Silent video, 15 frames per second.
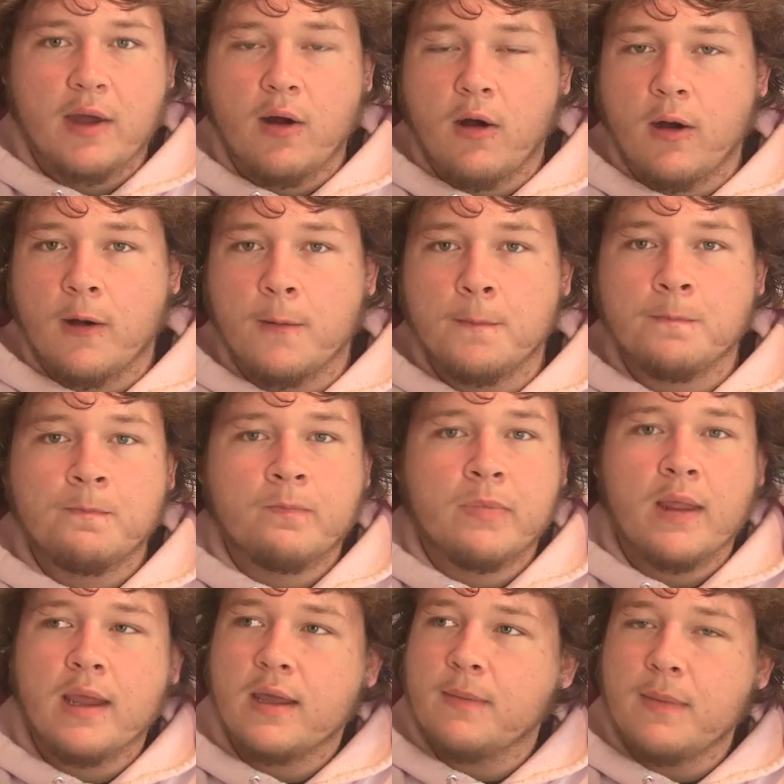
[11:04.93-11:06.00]
arm,
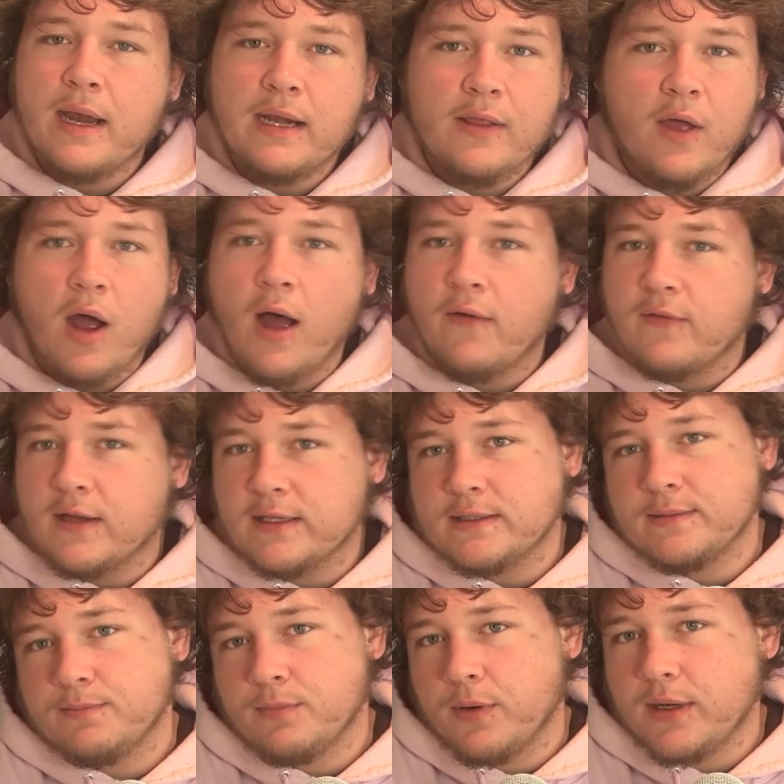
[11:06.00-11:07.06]
commanded the
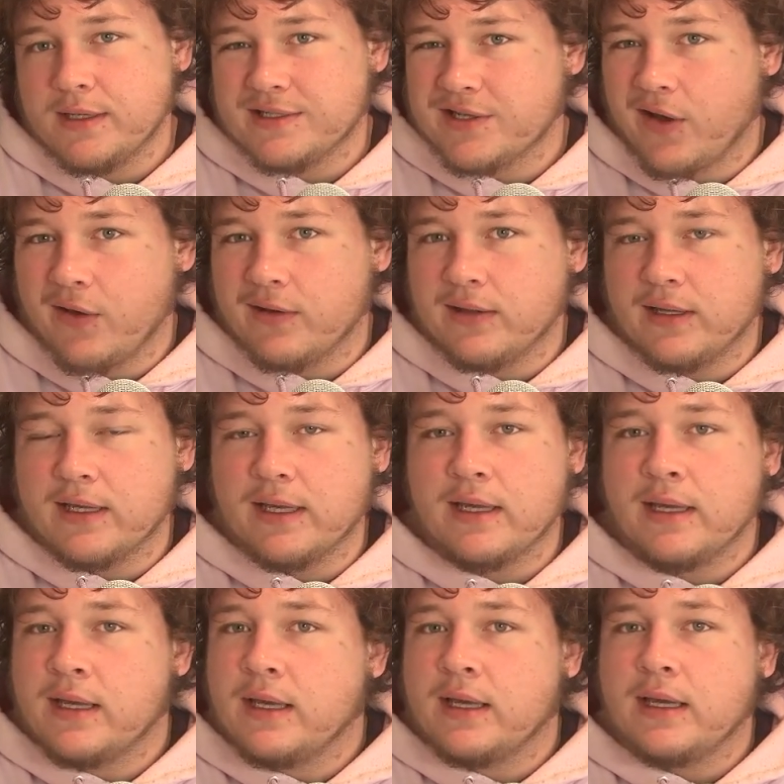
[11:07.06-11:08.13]
offense pretty solidly.